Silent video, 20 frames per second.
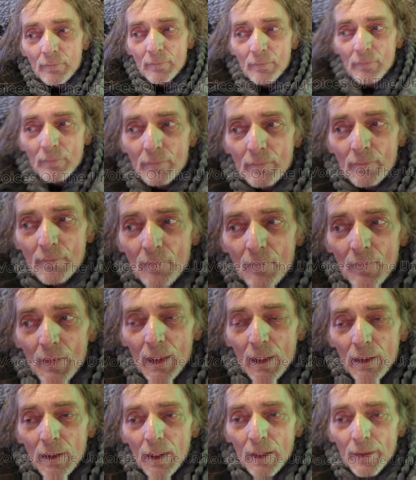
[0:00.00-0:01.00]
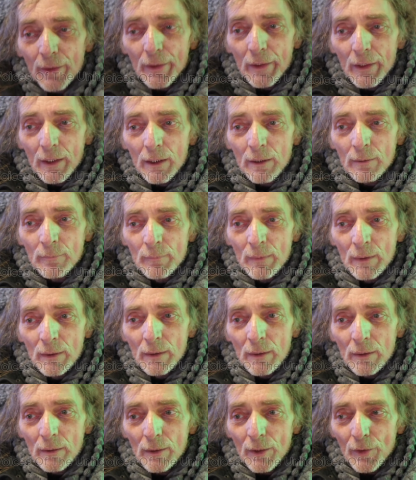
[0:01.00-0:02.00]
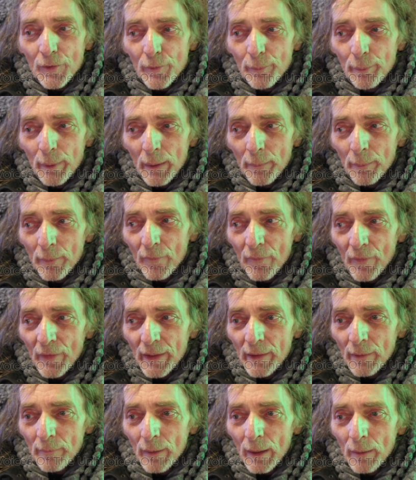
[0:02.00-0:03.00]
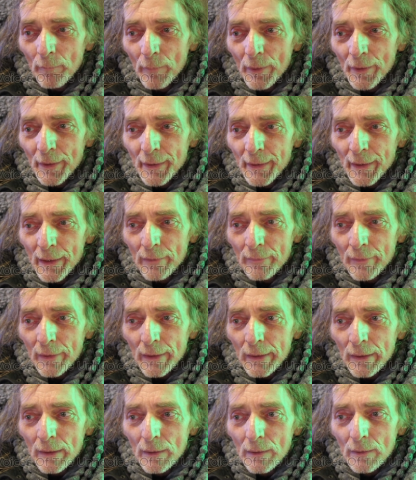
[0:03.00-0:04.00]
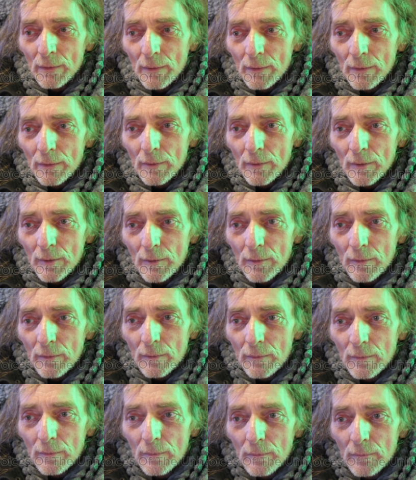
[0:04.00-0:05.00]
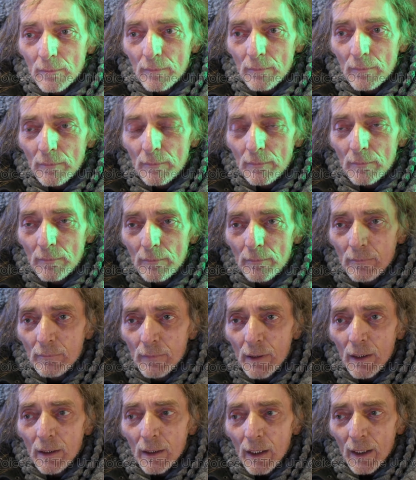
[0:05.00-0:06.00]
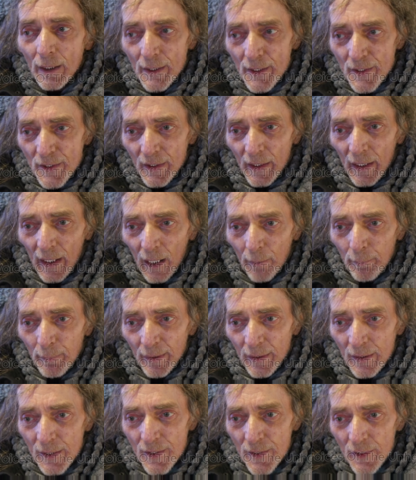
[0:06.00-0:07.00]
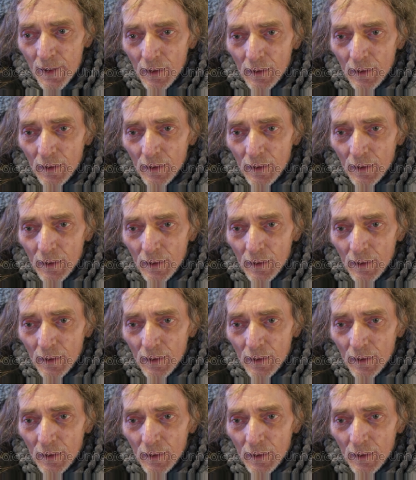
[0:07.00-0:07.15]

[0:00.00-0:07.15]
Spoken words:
I don't know. Lots of people think about money, don't they? But like I say, happiness.